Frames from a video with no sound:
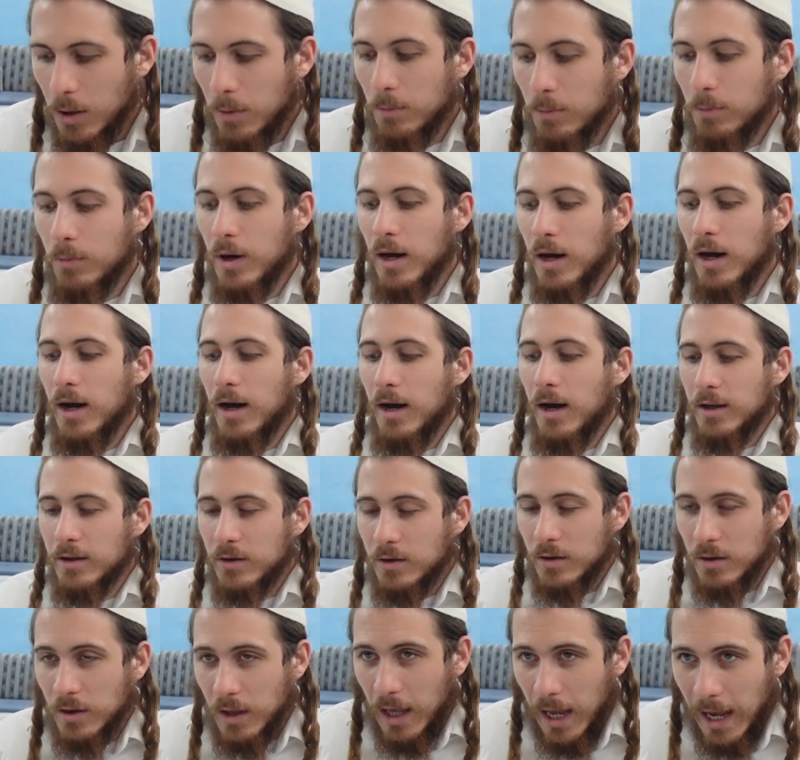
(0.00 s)

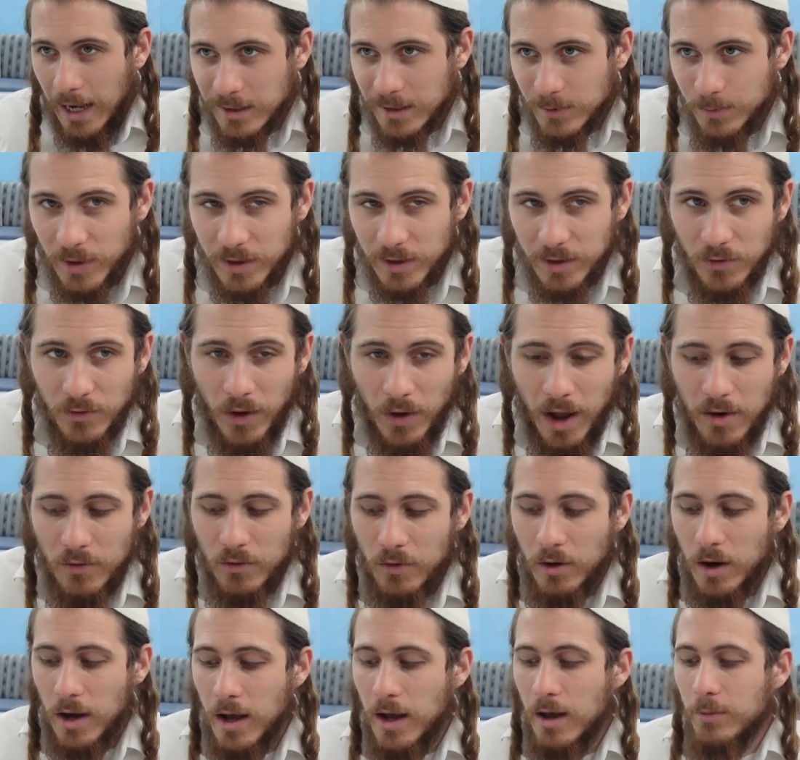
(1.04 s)
But the aspect of
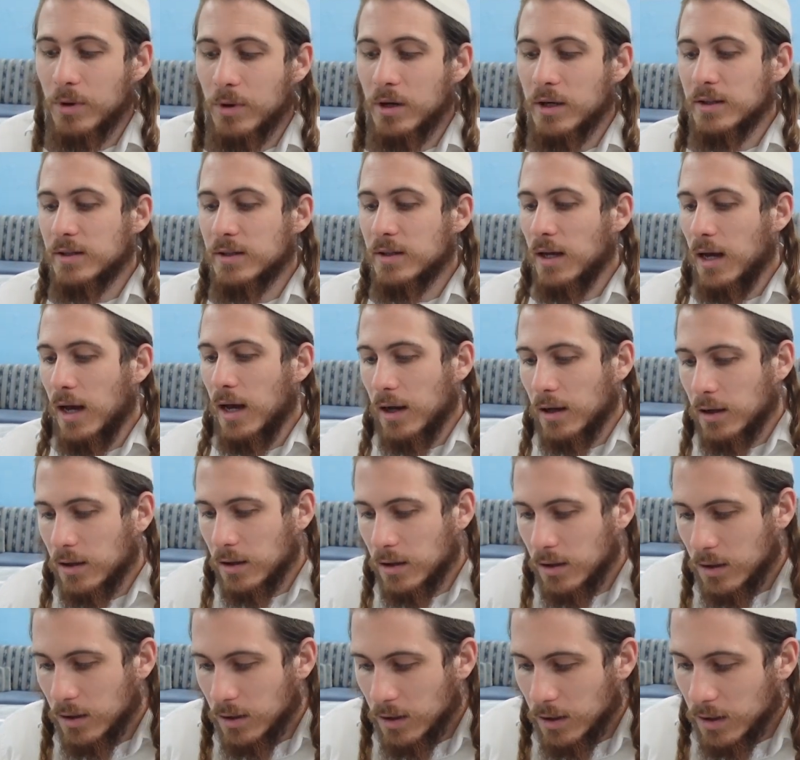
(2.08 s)
Abraham and Yitzchak
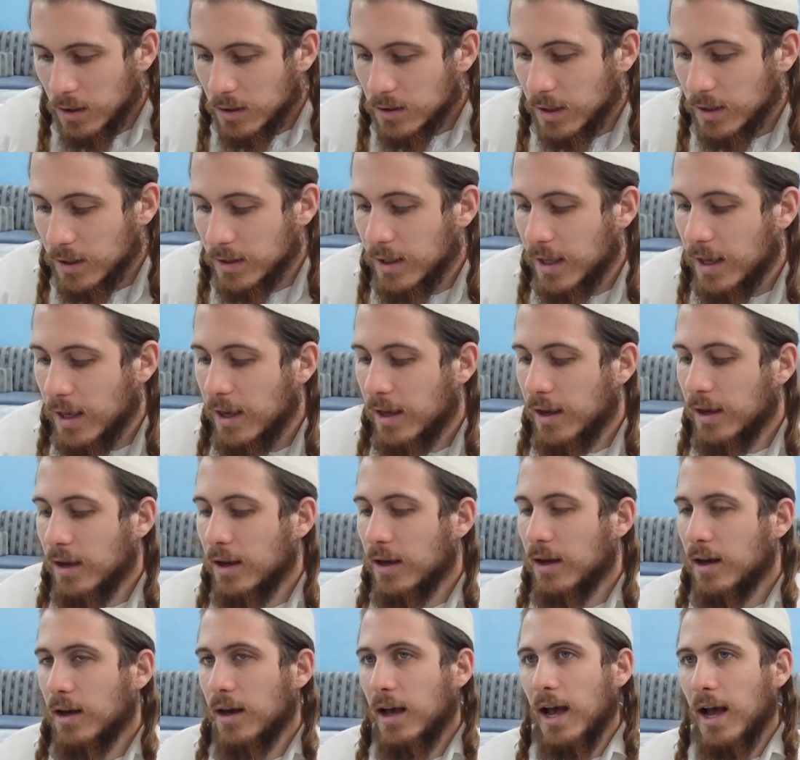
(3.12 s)
that
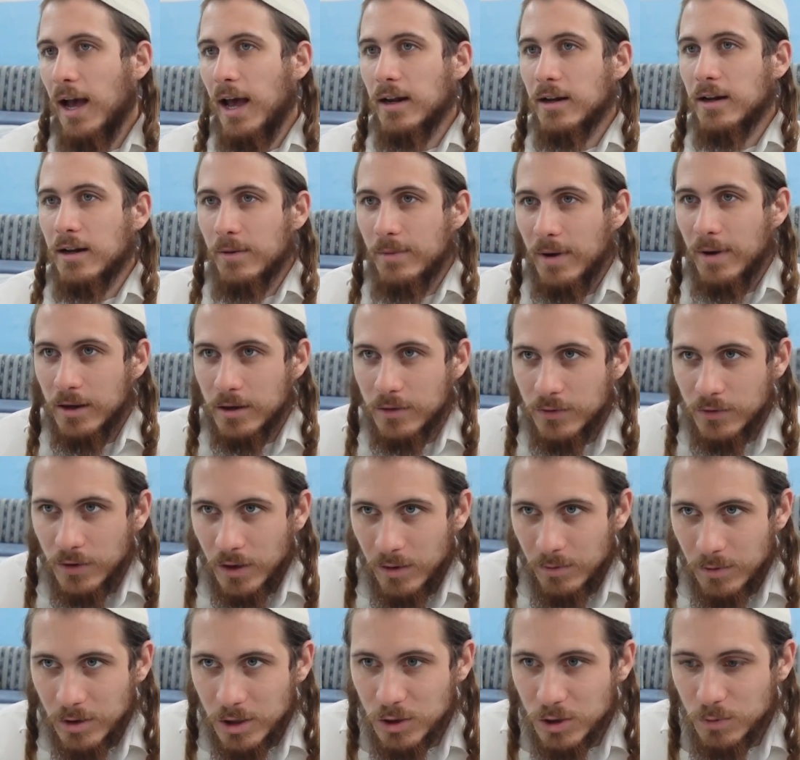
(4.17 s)
they had come out of
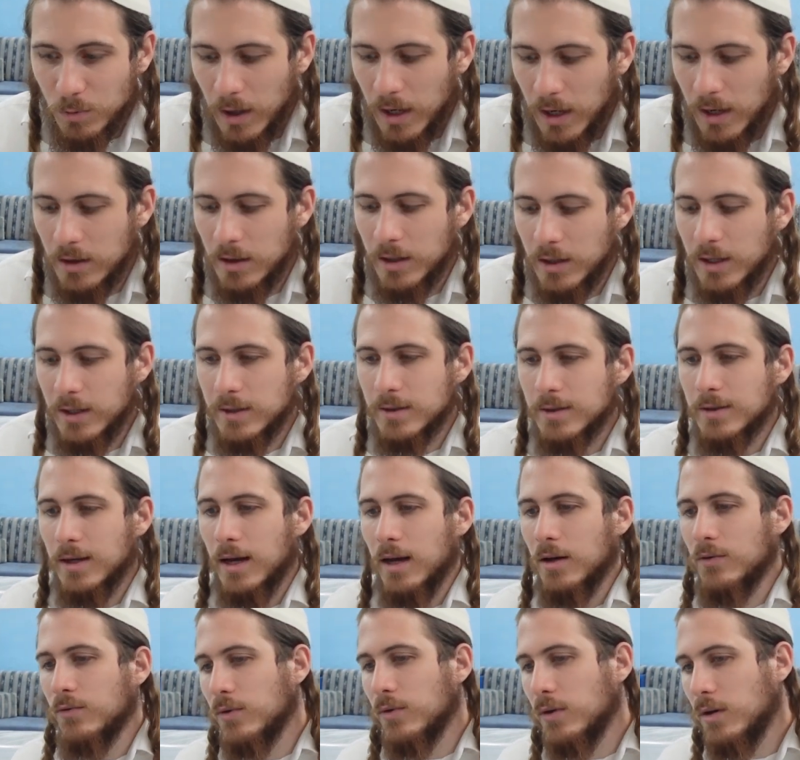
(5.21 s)
them, Ishmael and
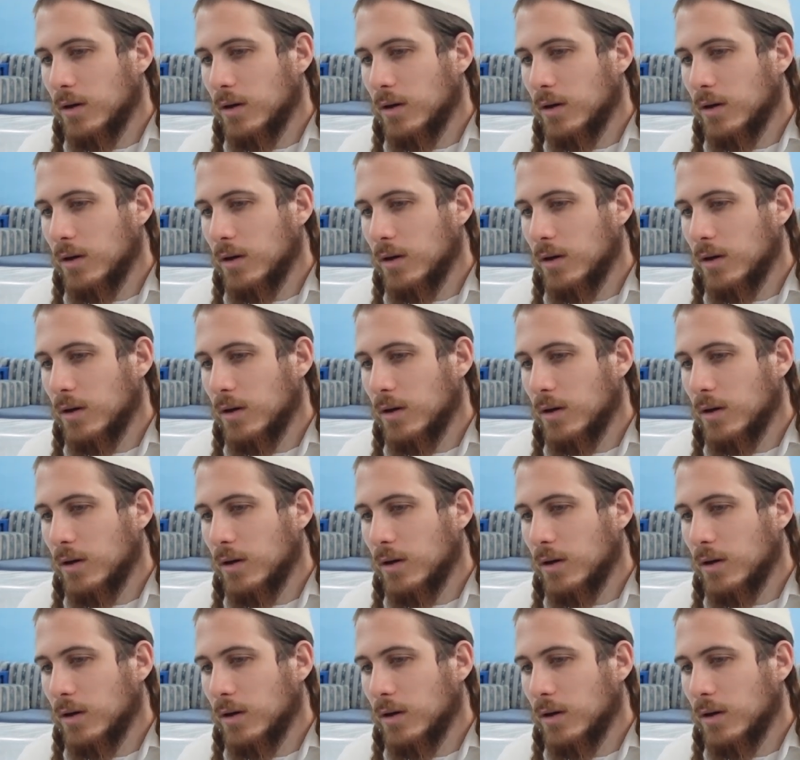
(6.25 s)
Esav,